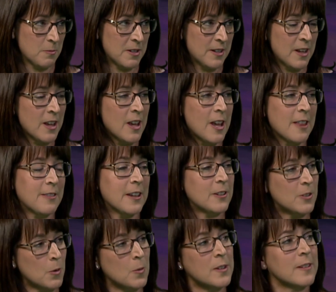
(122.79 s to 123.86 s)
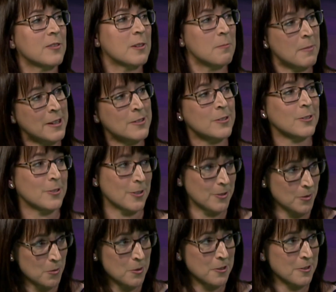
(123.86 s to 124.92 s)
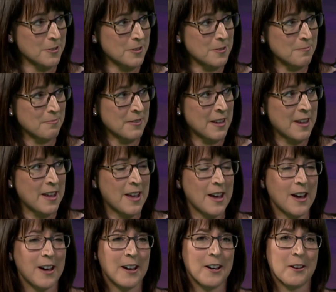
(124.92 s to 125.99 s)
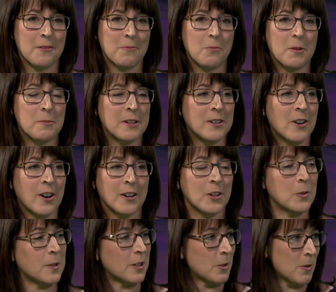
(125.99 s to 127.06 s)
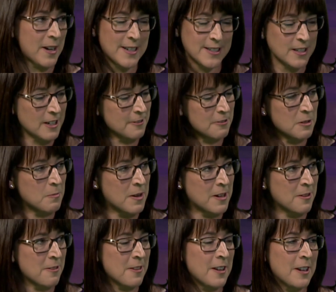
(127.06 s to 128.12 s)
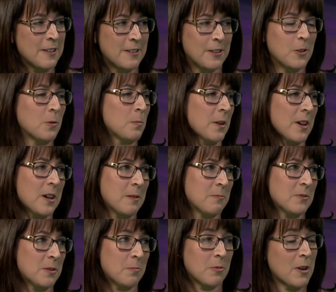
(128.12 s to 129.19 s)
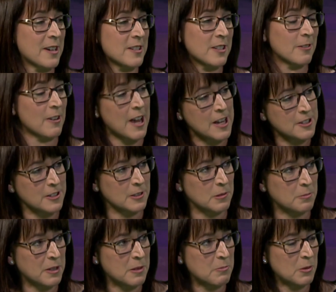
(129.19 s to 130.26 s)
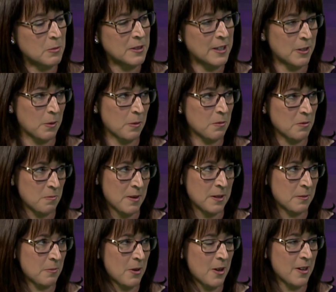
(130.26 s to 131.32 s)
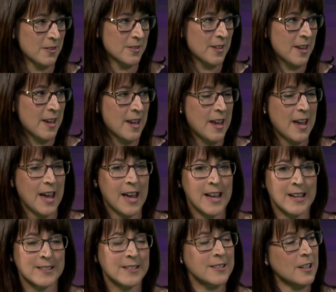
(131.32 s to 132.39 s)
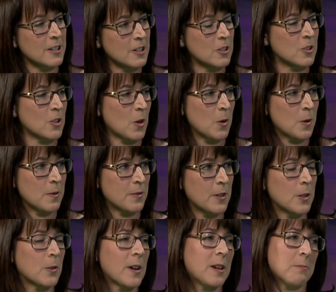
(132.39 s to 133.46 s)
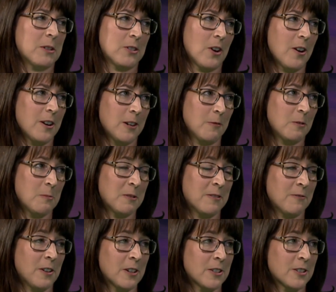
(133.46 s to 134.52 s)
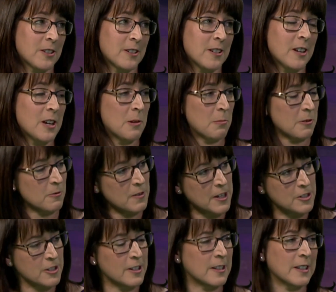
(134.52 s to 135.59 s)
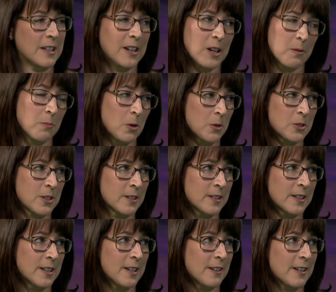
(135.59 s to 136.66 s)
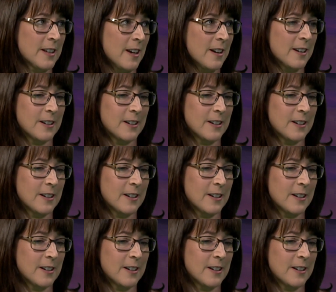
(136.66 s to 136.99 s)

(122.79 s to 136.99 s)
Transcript: women, they don't give them mental disorders. Women aren't going crazy every month. They don't become depressed, irrational people when they go through menopause. And studies show that the great majority of women function professionally, emotionally,